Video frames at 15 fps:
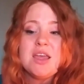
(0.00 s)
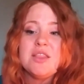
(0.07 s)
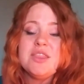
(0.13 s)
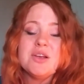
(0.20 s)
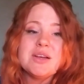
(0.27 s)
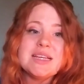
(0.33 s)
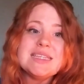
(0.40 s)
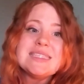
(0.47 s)

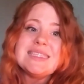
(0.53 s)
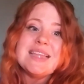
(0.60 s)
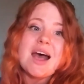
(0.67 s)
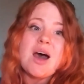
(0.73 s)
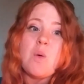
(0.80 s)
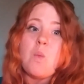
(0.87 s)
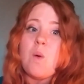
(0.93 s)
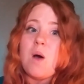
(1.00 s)
There is
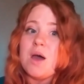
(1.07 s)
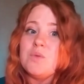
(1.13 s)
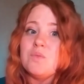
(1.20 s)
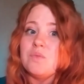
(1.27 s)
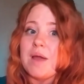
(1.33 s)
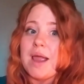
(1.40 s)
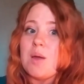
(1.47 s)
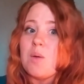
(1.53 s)
not one
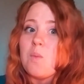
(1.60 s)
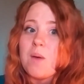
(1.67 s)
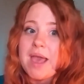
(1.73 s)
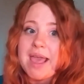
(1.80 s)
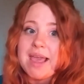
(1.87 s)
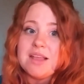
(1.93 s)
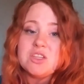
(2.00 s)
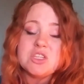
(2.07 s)
right
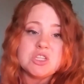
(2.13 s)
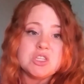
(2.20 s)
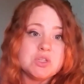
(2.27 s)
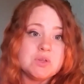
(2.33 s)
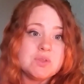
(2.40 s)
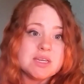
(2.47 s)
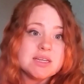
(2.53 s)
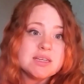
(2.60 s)
way to
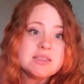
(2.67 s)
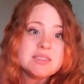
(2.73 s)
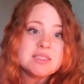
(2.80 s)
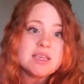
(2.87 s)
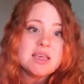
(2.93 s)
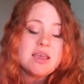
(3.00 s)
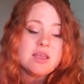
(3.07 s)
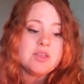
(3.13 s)
do this.